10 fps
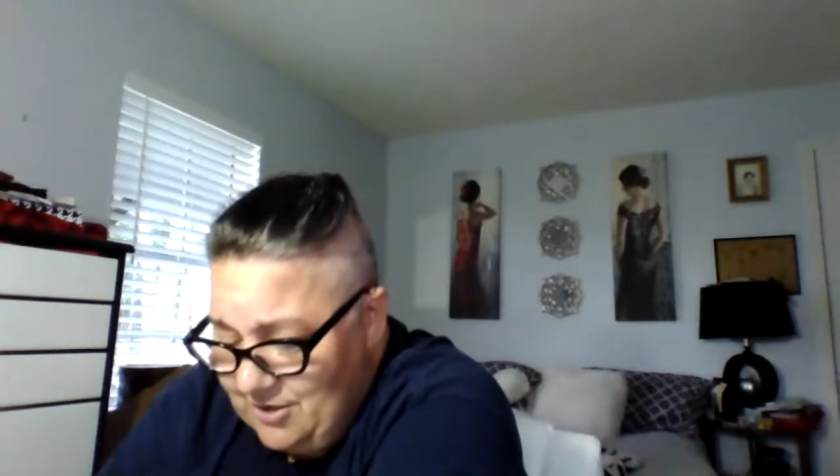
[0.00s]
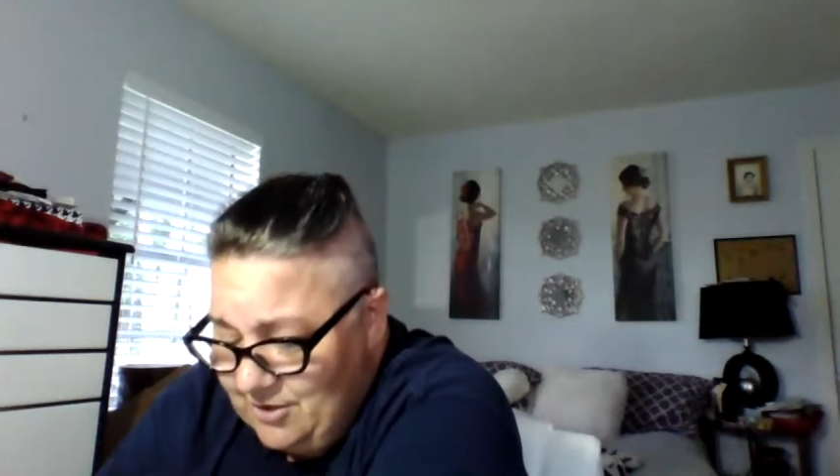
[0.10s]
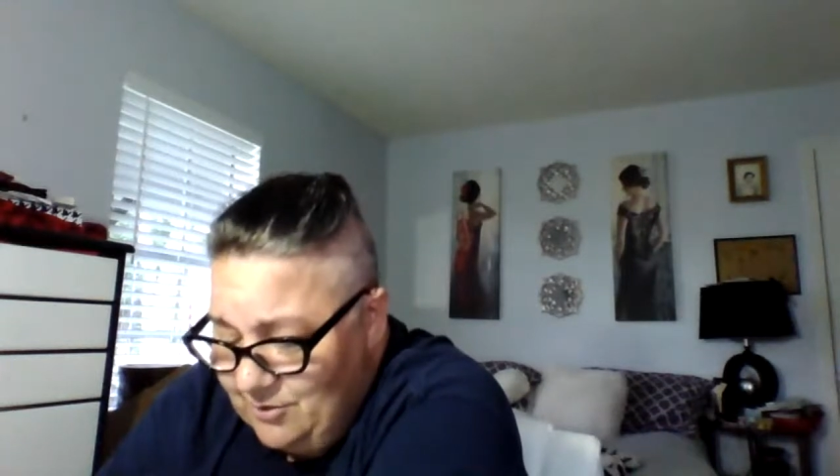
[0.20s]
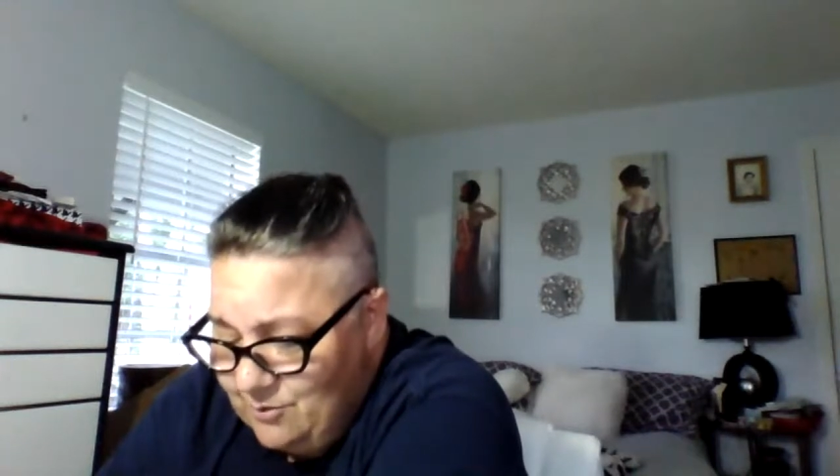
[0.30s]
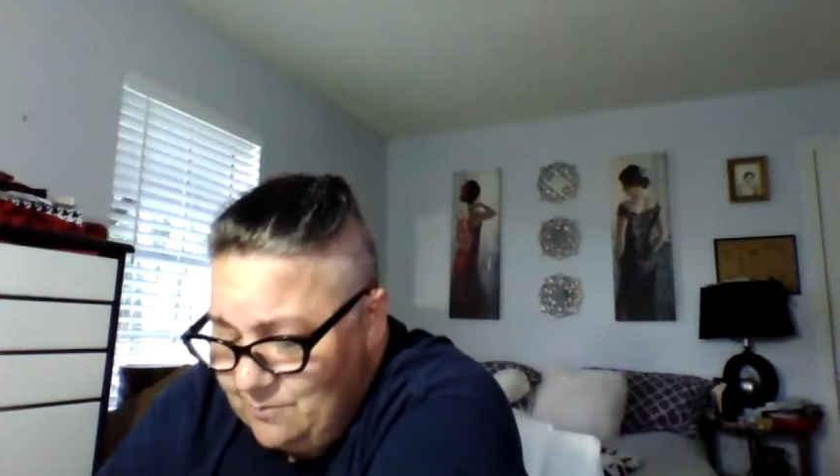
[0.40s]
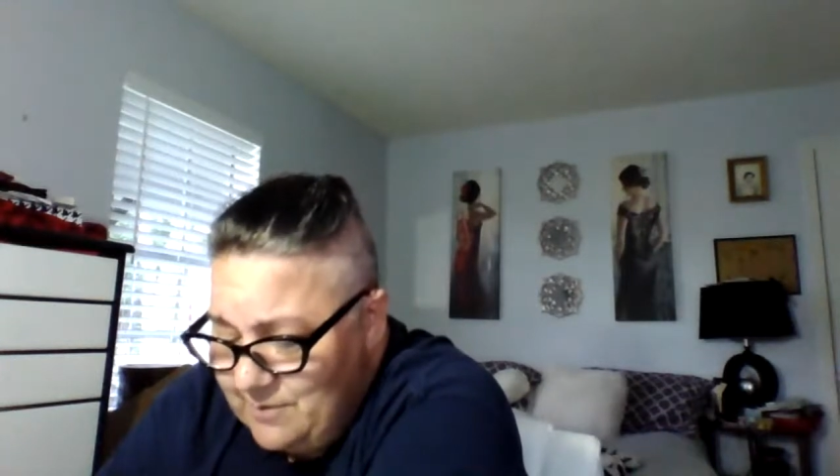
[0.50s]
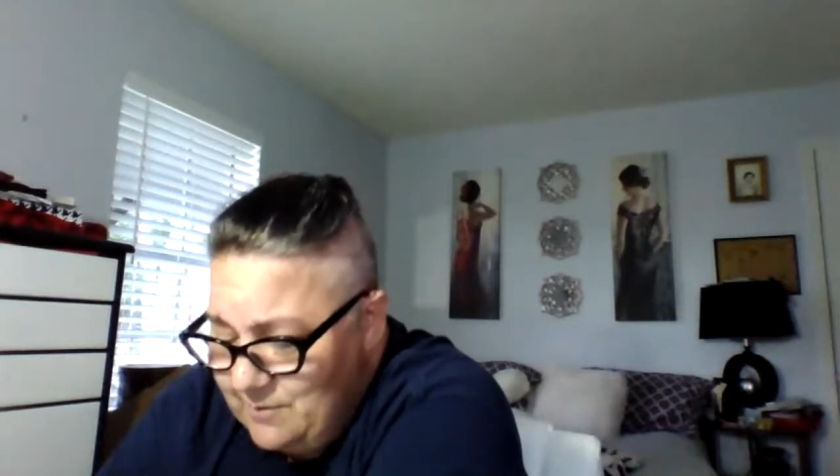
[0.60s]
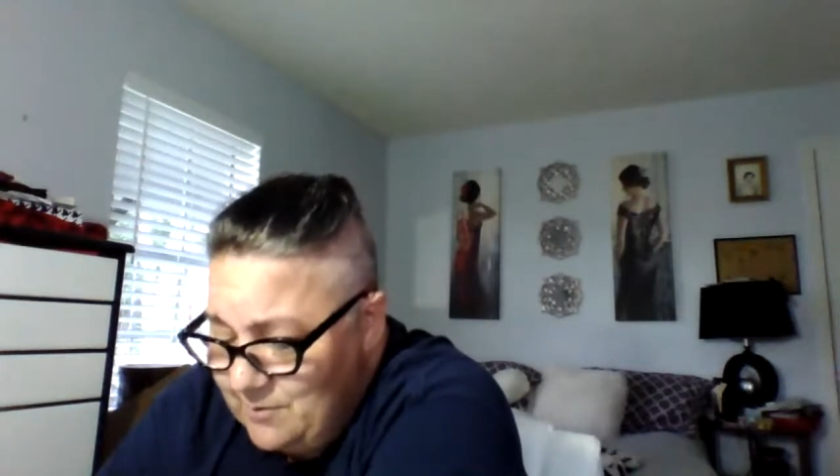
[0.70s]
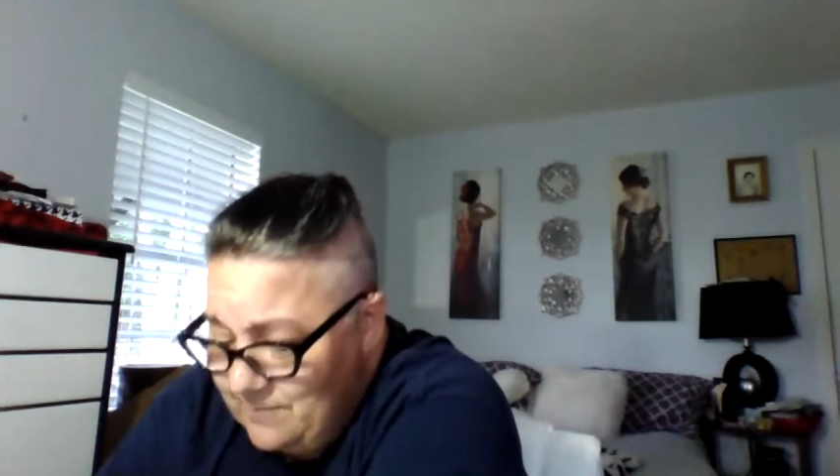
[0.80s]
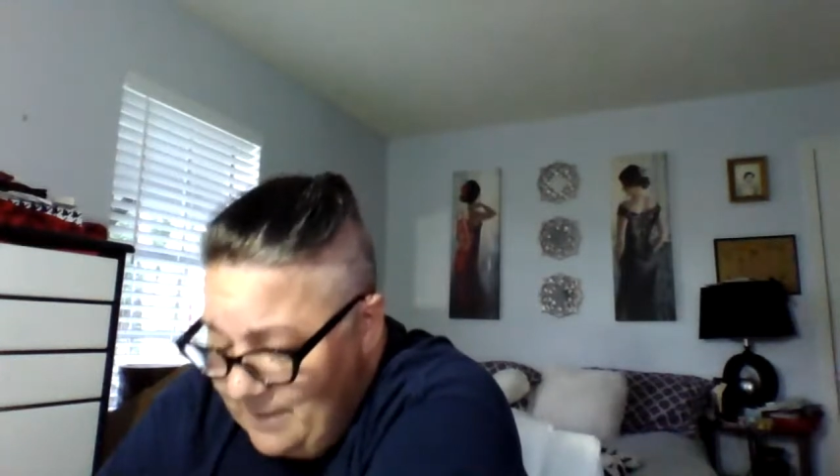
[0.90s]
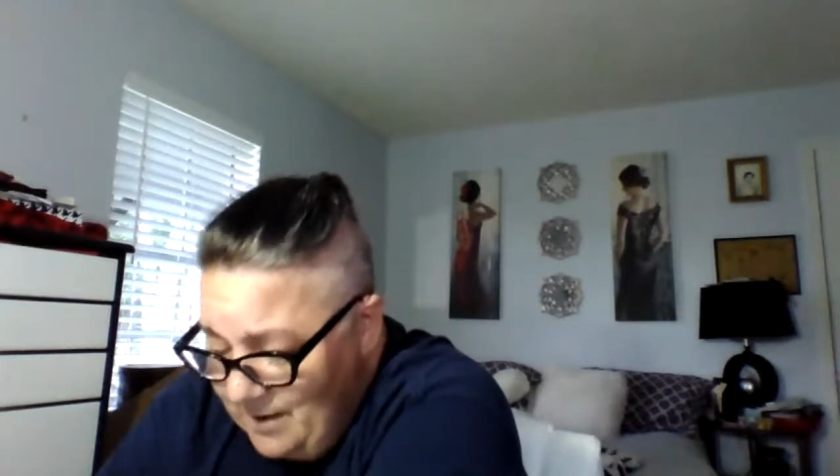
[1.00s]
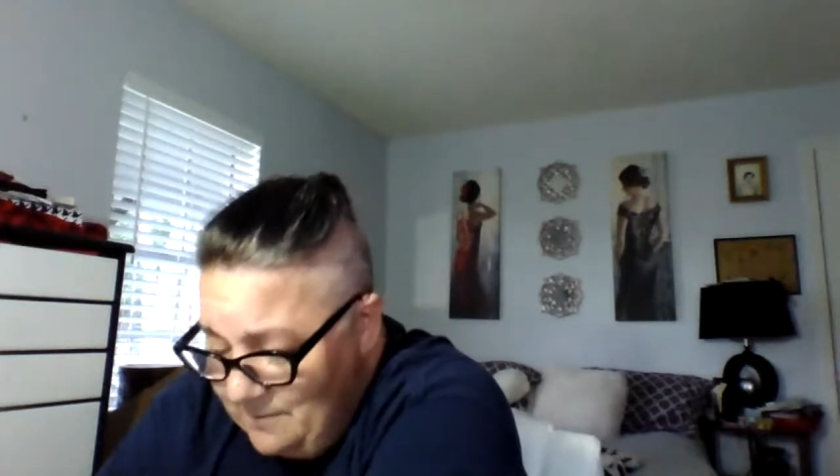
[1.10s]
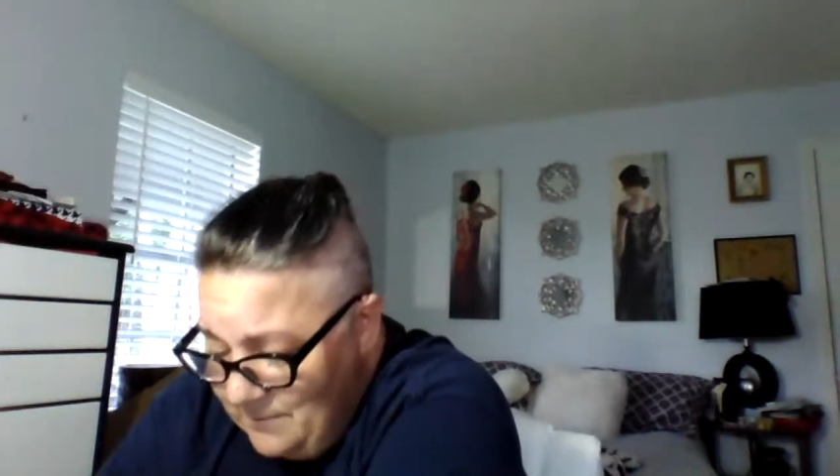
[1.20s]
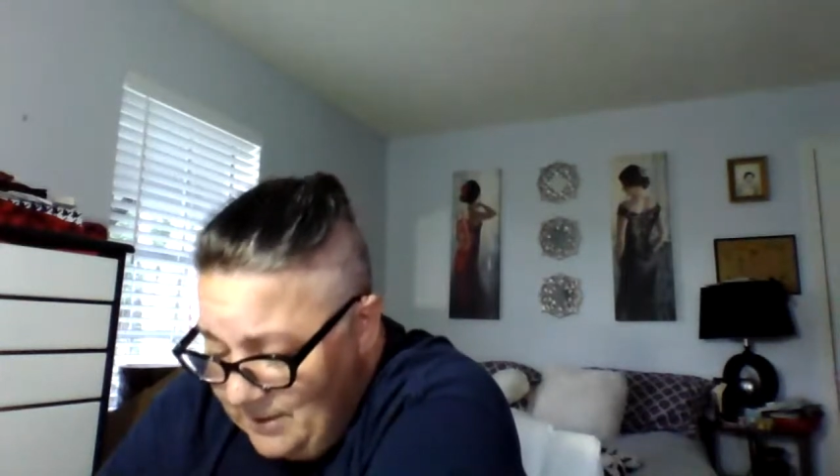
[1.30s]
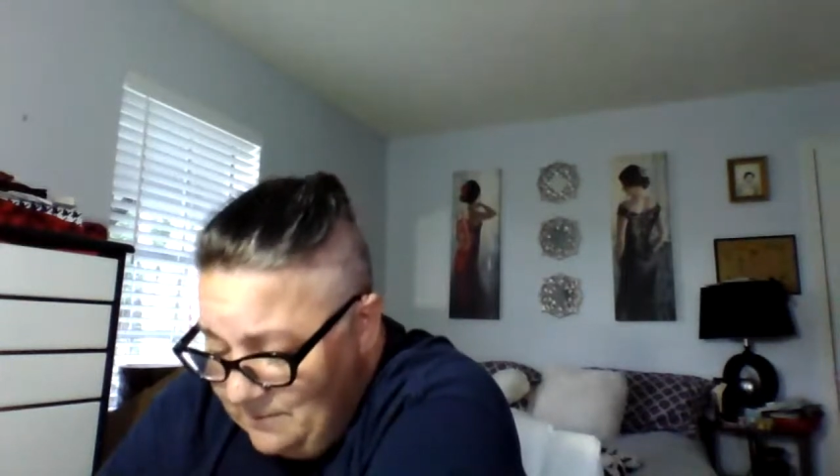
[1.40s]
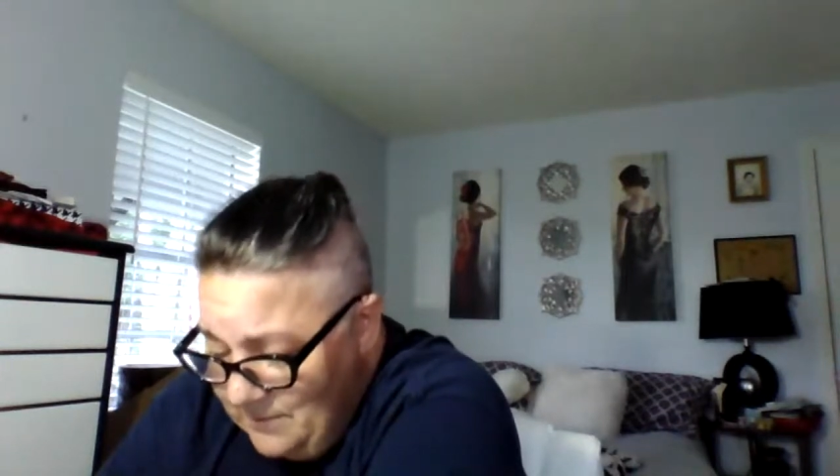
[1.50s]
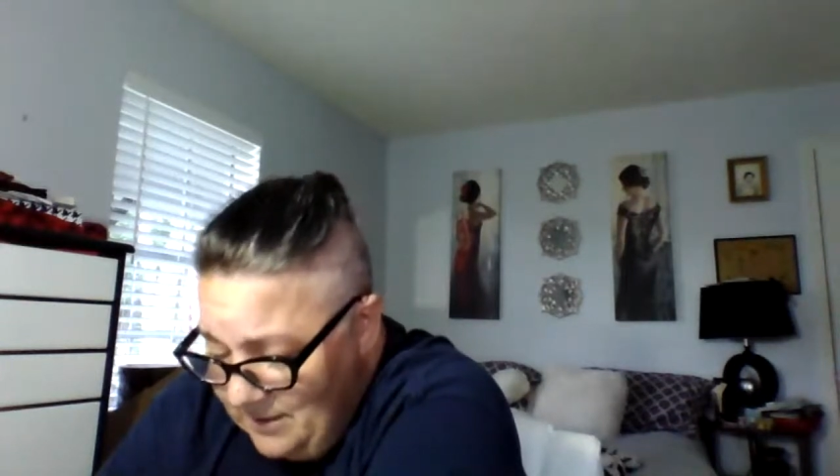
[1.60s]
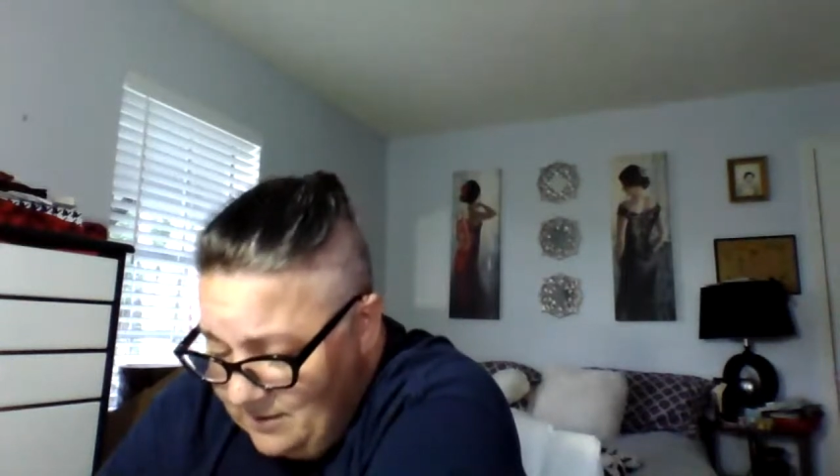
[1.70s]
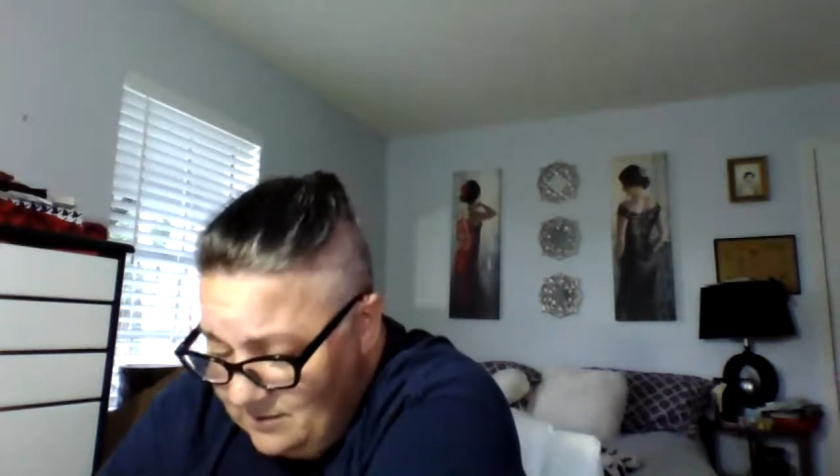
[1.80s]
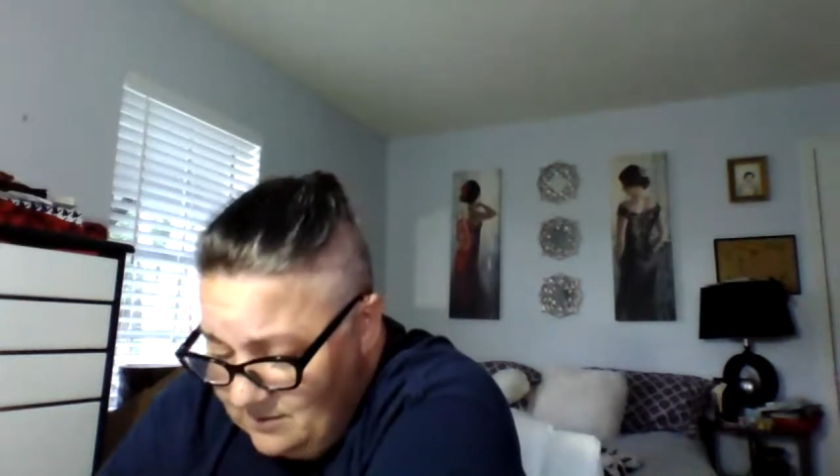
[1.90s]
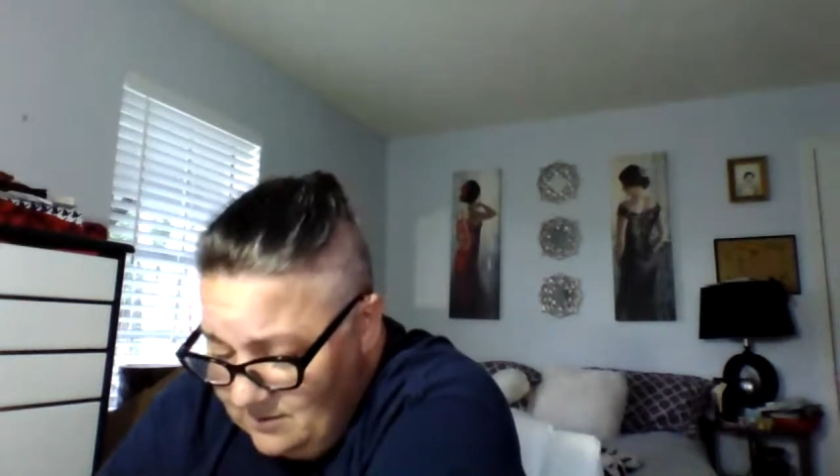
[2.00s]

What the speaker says: Your memory might be a bit.